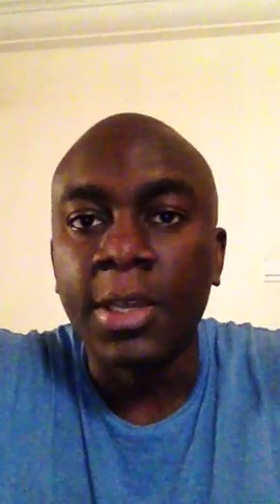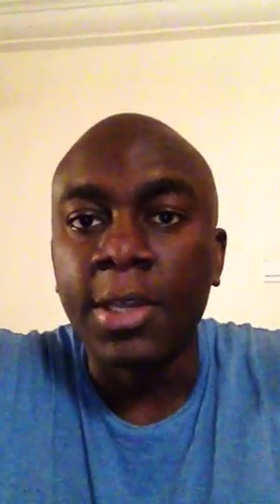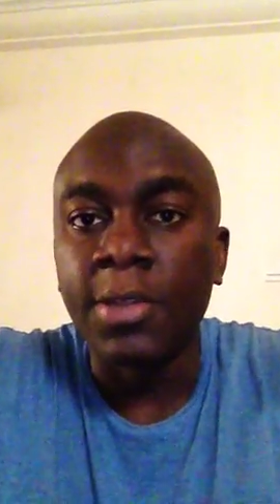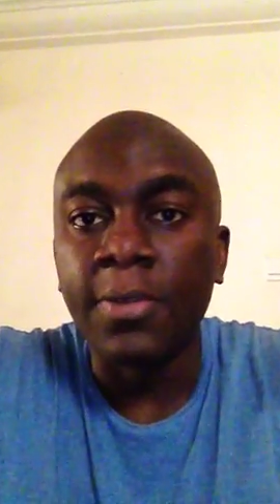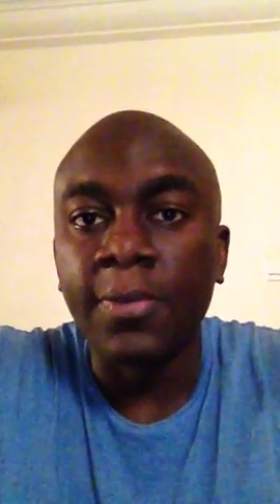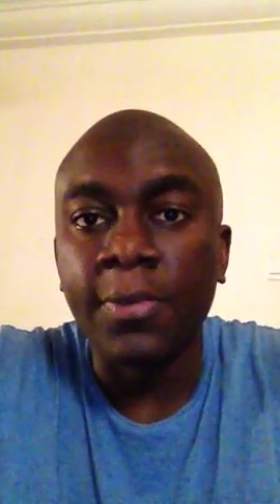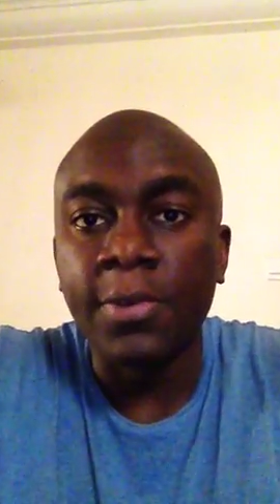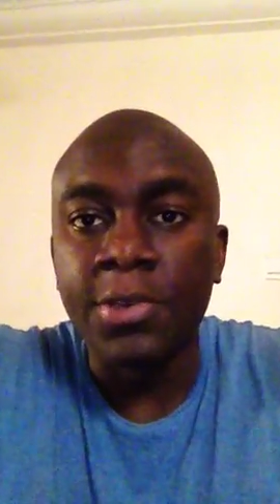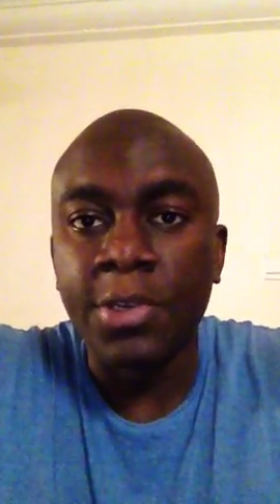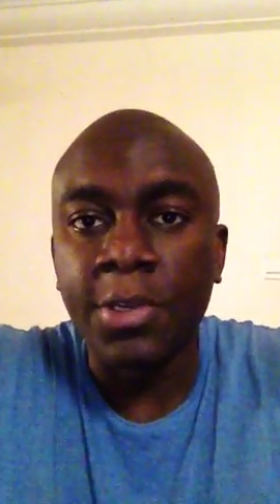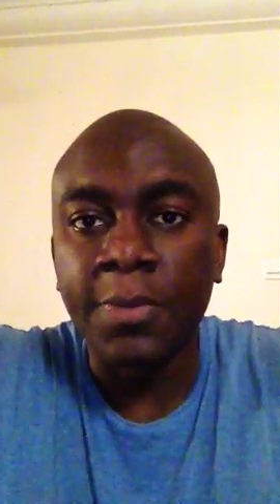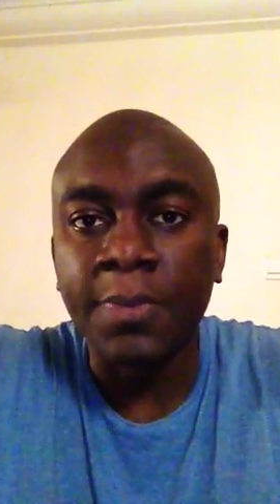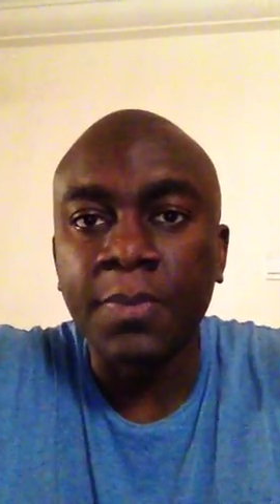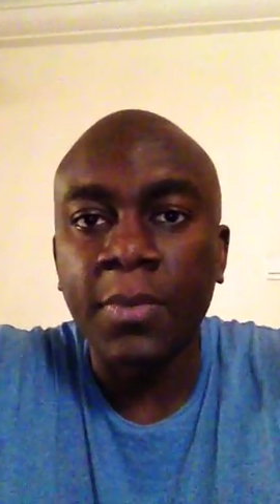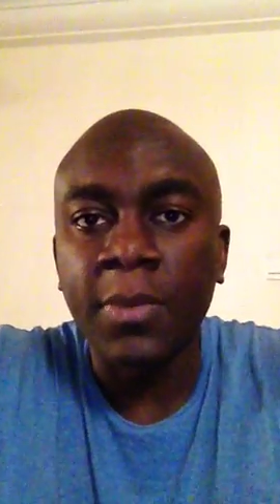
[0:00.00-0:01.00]
in the future
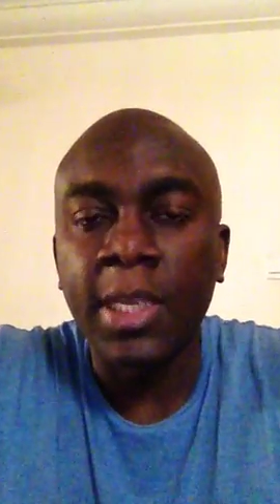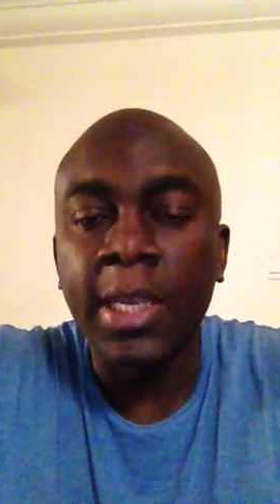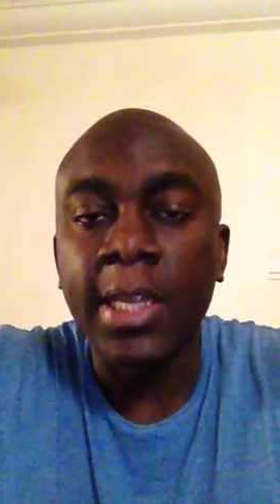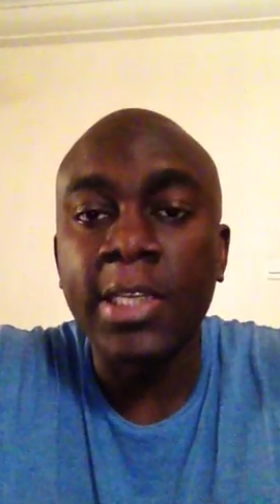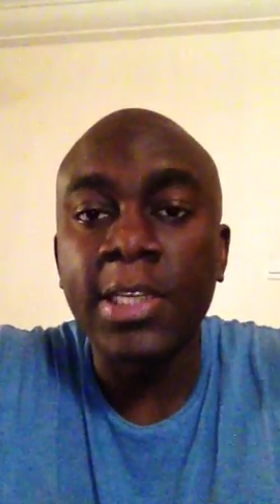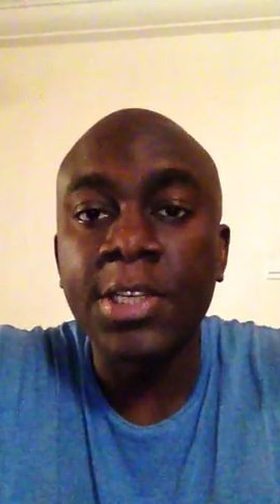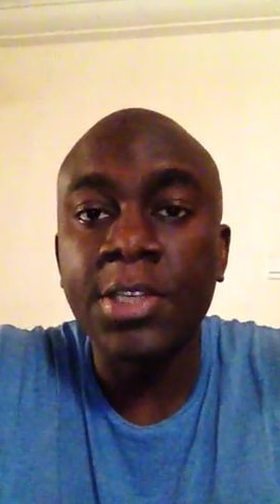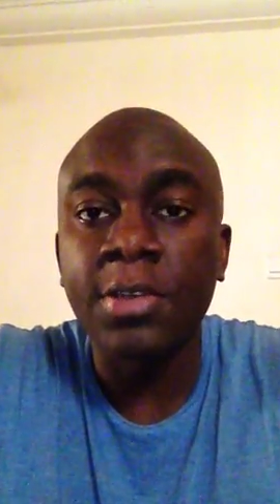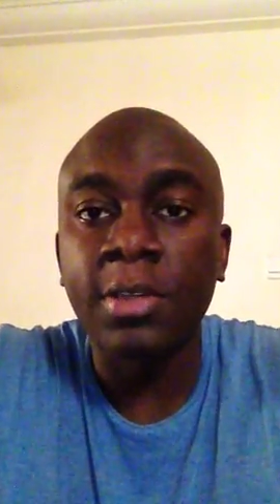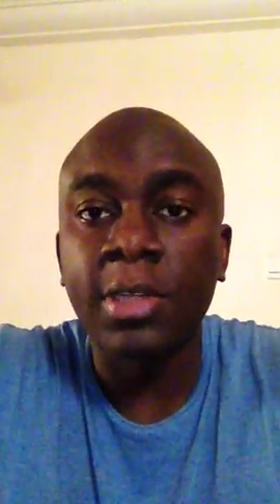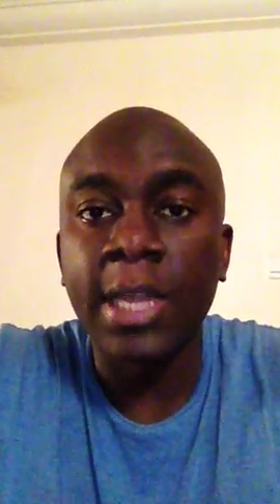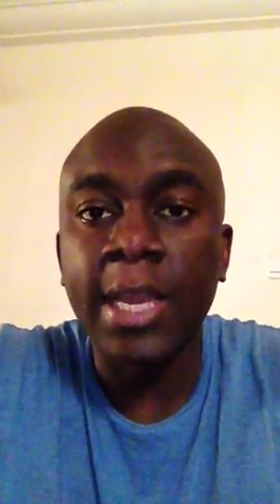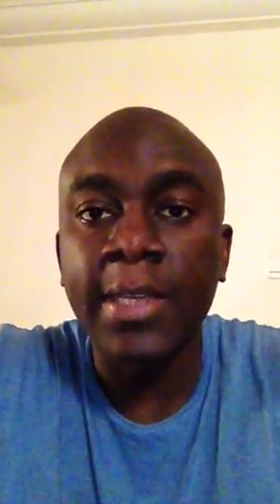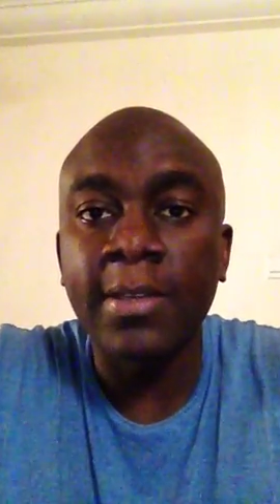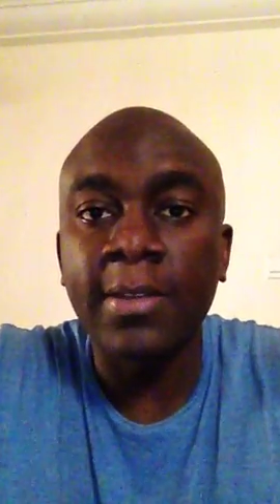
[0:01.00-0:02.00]
he actually should
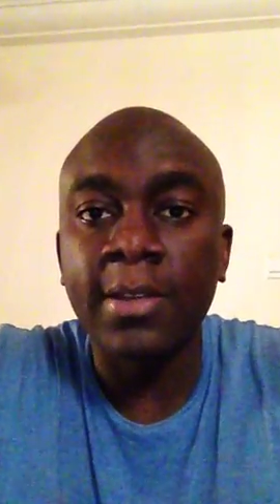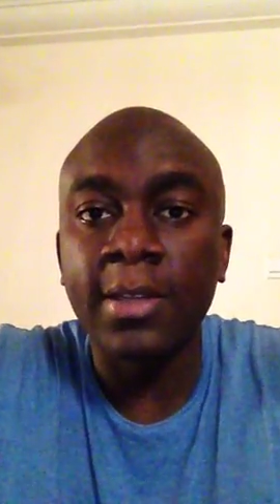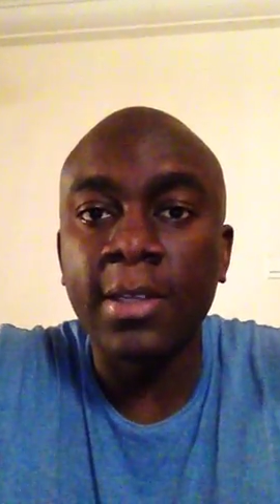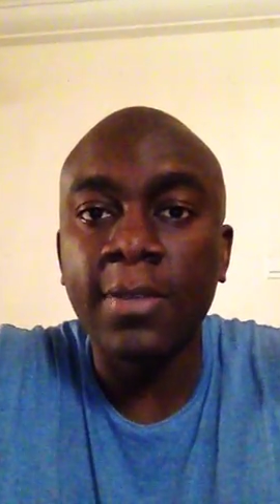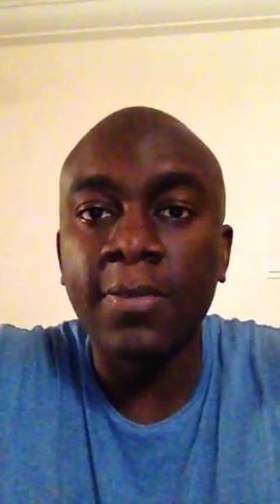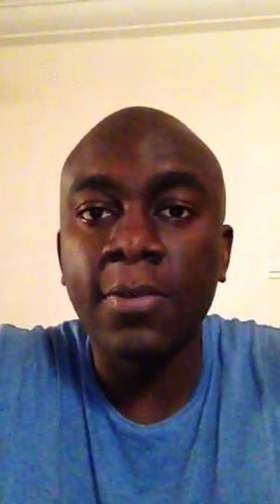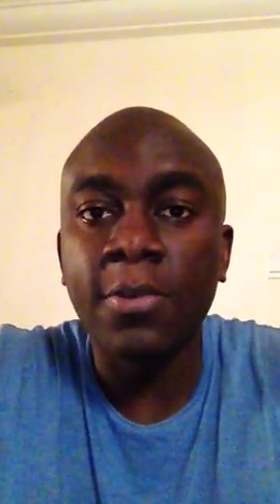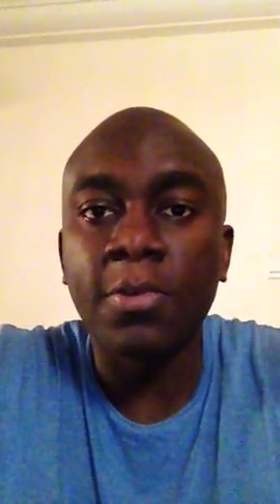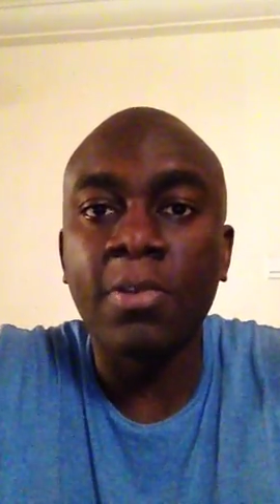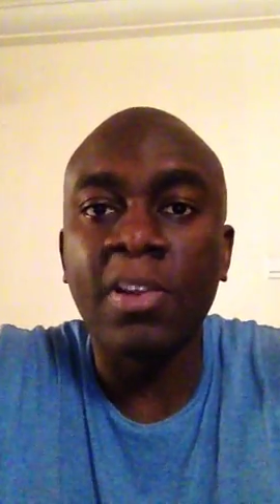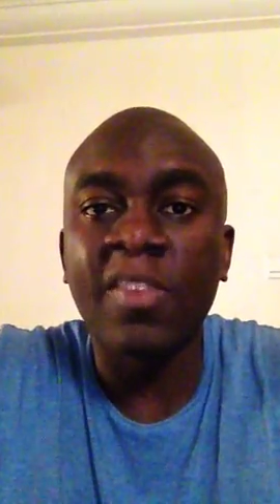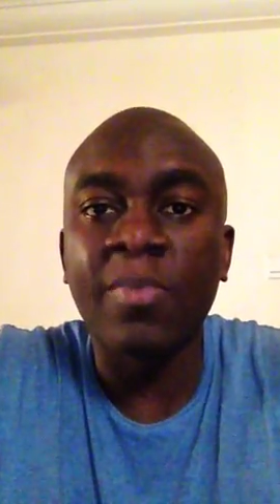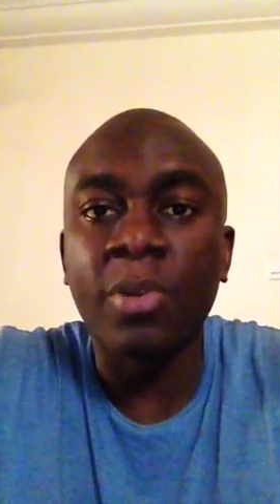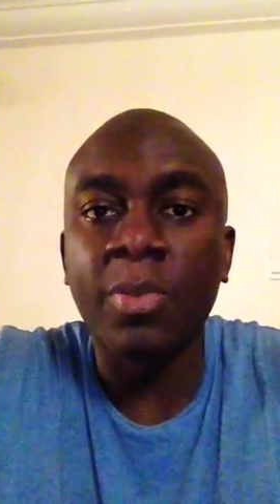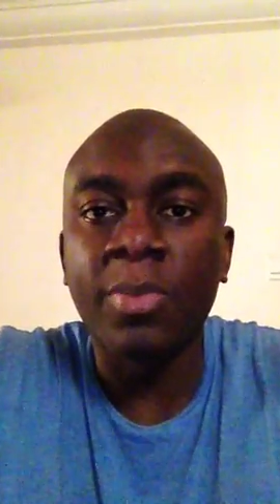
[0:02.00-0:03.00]
light the
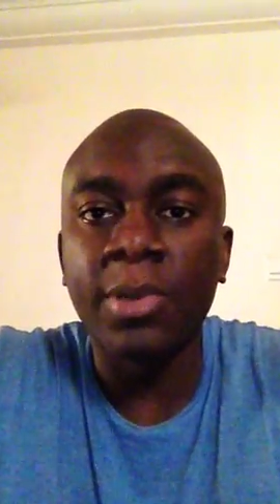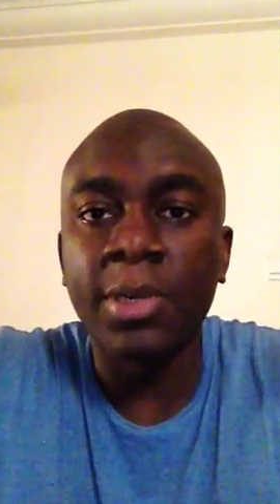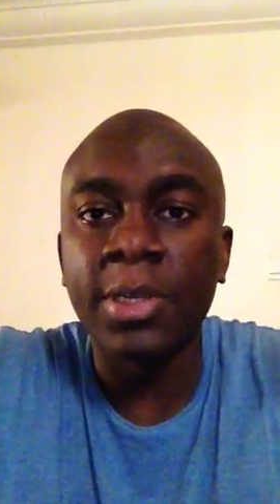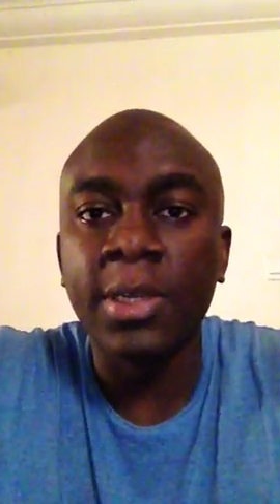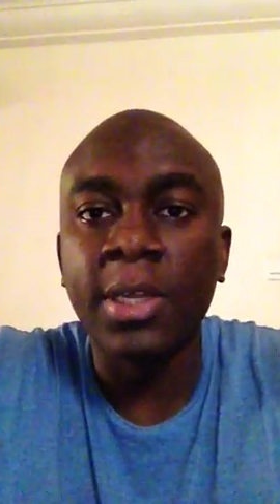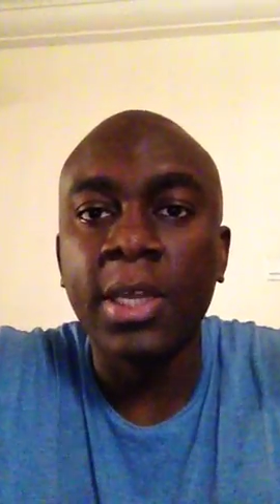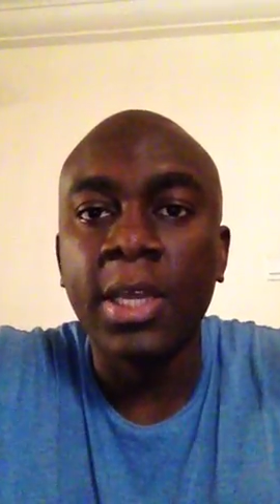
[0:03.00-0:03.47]
photograph properly,